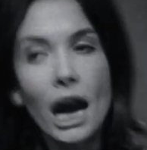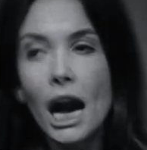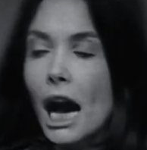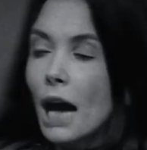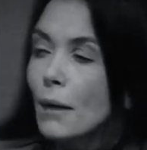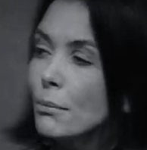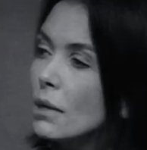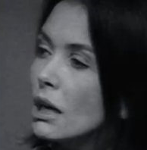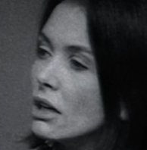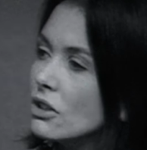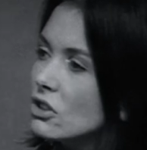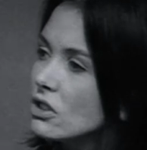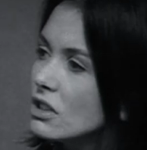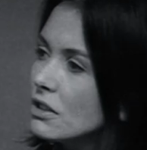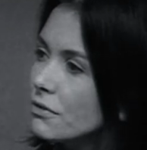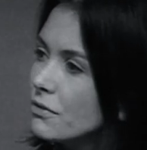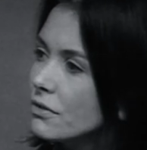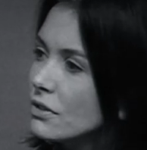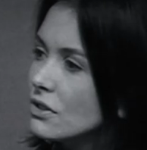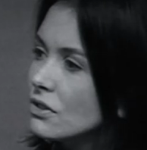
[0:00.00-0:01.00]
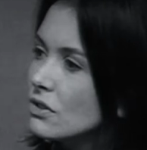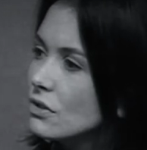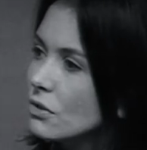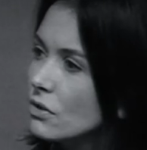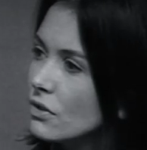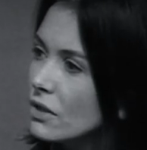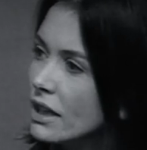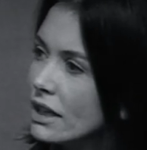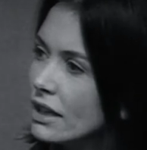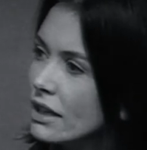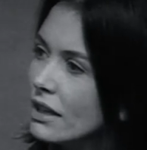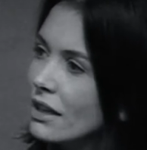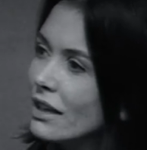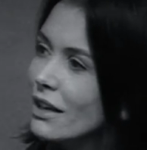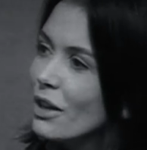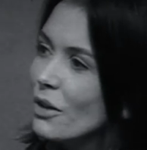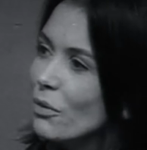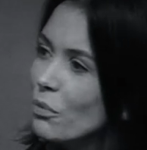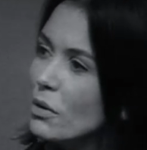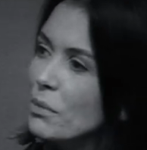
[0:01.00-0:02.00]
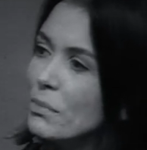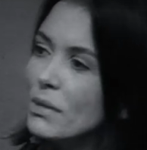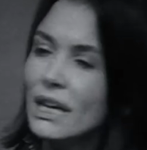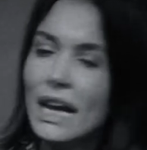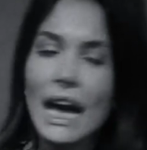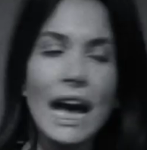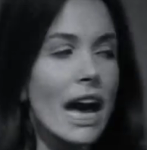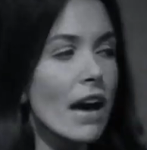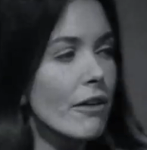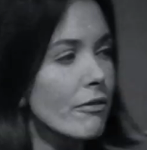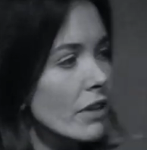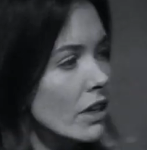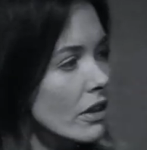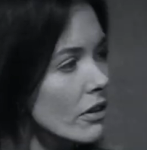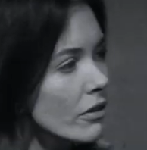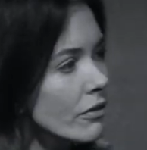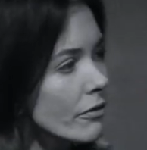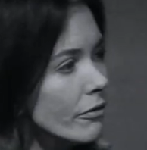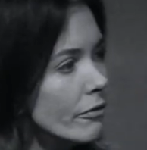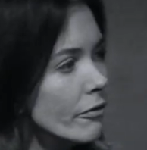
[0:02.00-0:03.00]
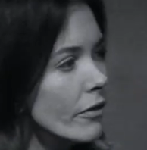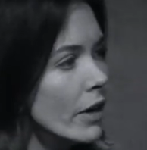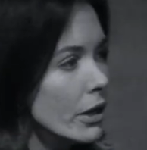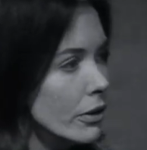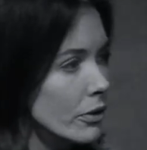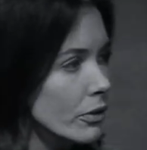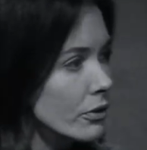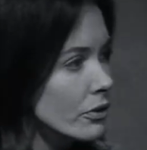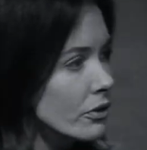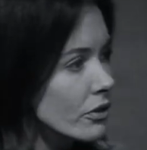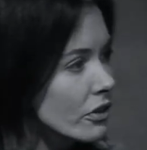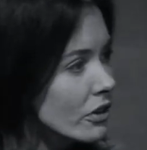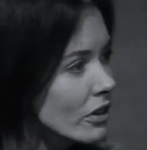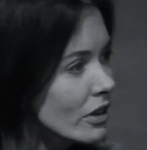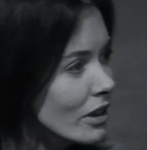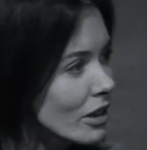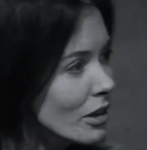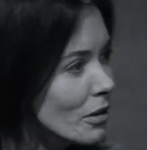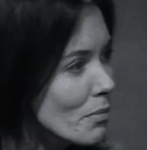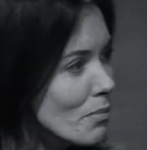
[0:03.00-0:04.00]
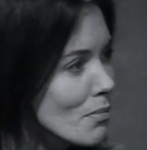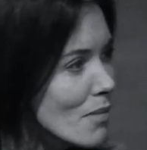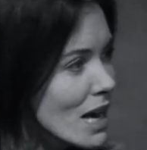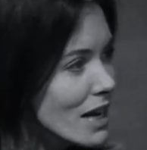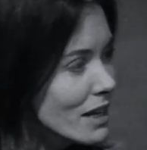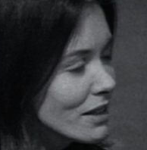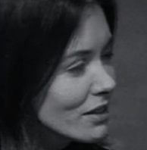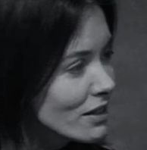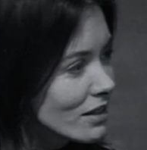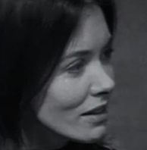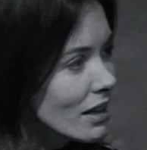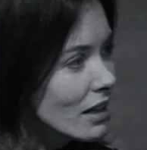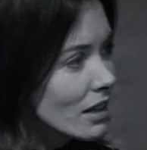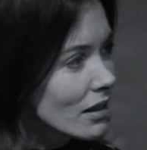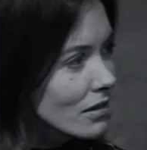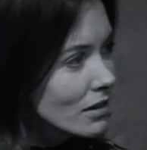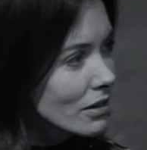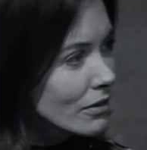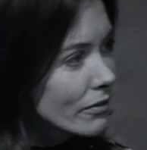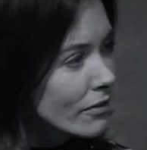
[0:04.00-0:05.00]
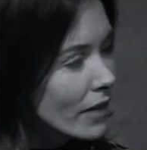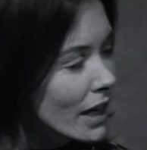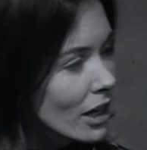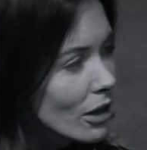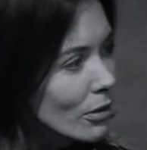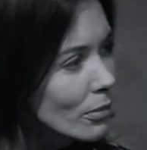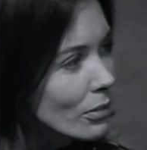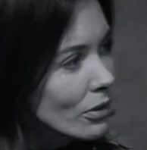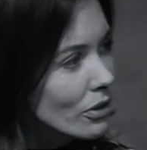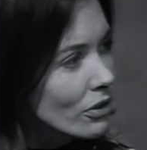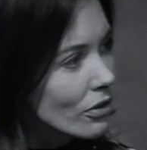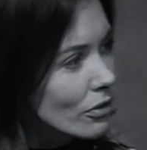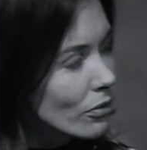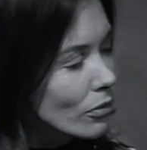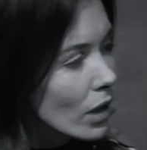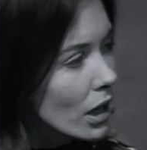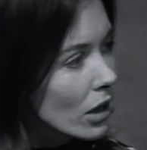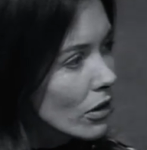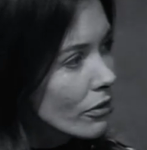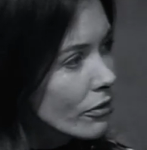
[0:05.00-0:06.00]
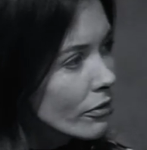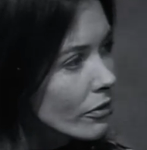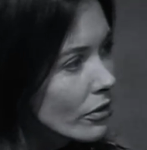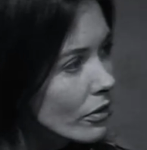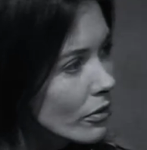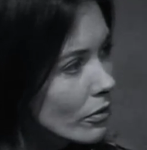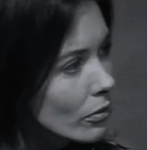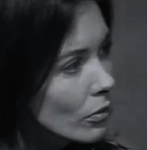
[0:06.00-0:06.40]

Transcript: How much difference do you think women having the vote made to the whole development of welfare?